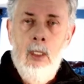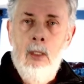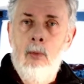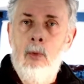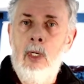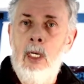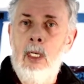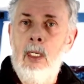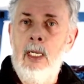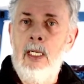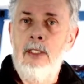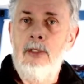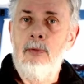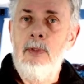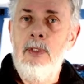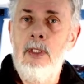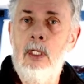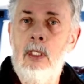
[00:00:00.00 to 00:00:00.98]
Well, as
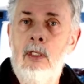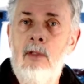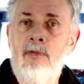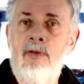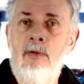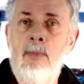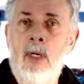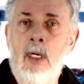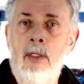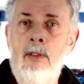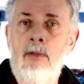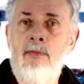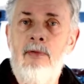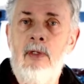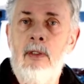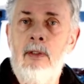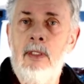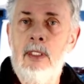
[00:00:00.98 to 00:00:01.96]
we know from other
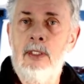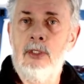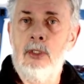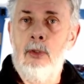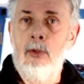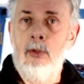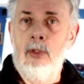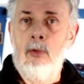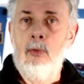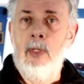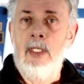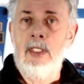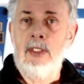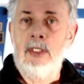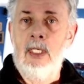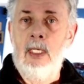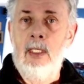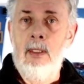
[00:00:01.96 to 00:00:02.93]
various
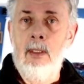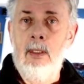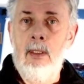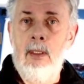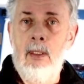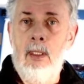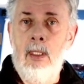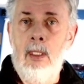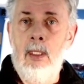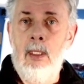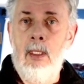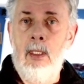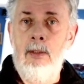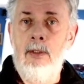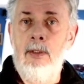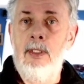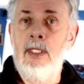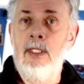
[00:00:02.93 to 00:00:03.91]
earthquakes on uh,
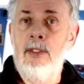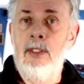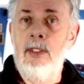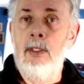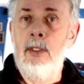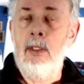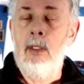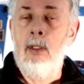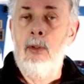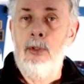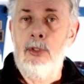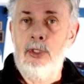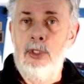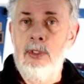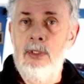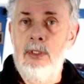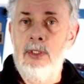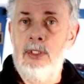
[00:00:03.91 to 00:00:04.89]
underneath the
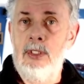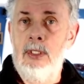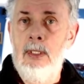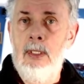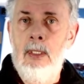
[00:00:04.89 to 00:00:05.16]
oceans